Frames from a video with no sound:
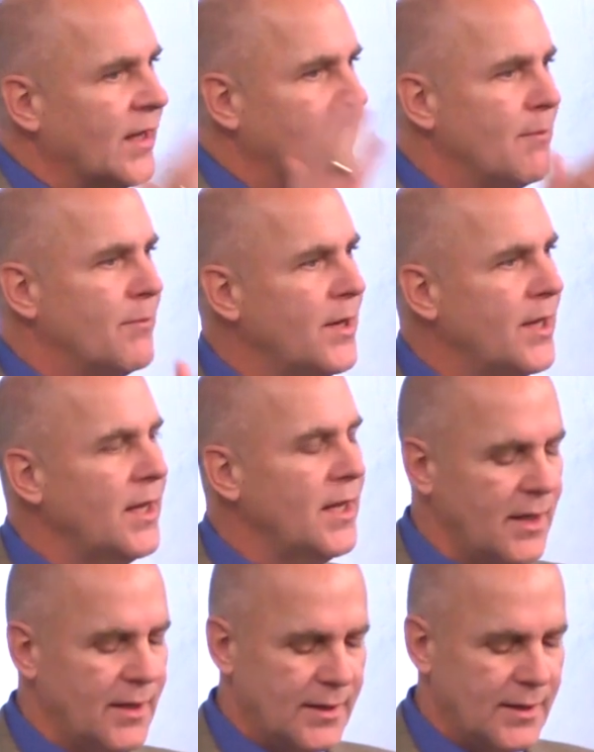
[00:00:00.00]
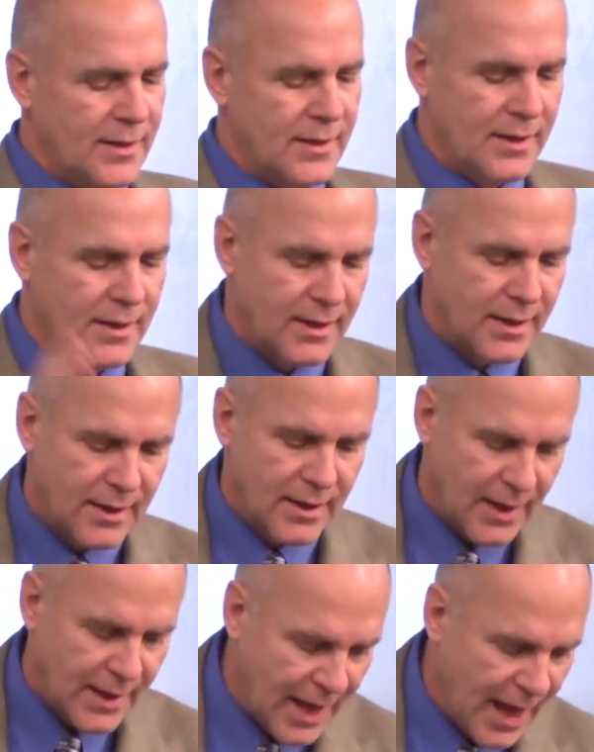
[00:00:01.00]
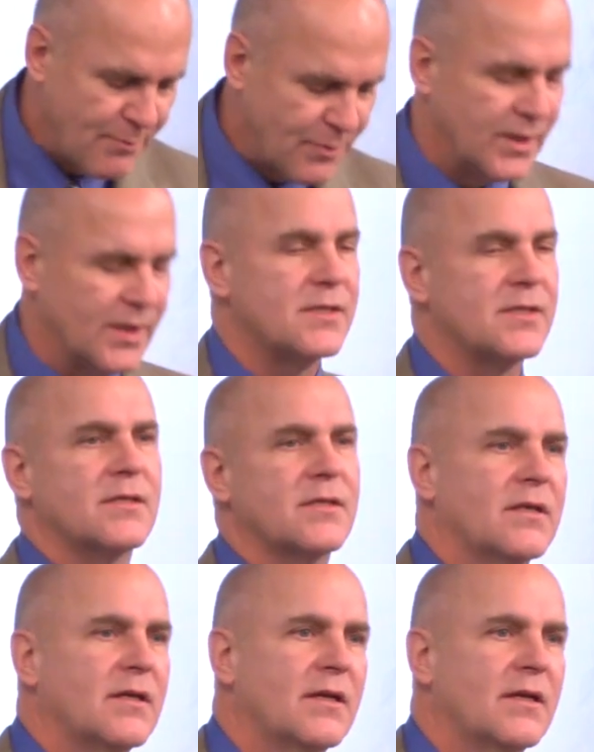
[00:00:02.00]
and liberty and happiness.